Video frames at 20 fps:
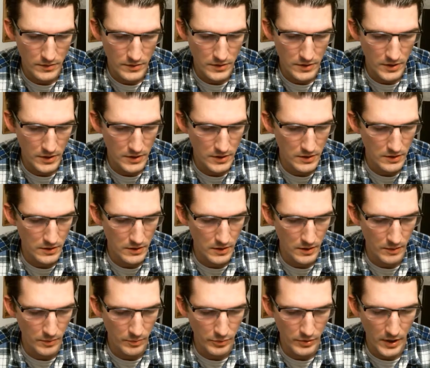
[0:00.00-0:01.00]
just
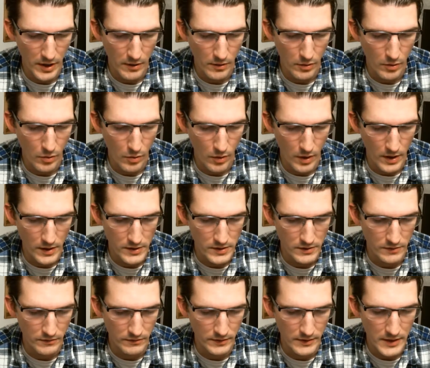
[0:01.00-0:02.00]
the prayer request
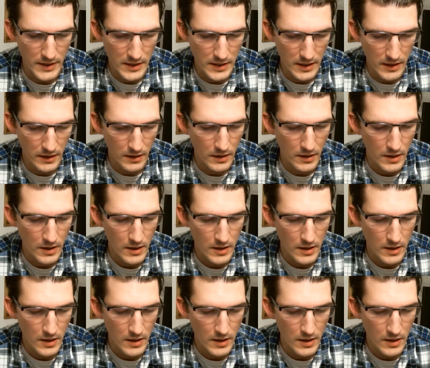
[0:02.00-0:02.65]
of leading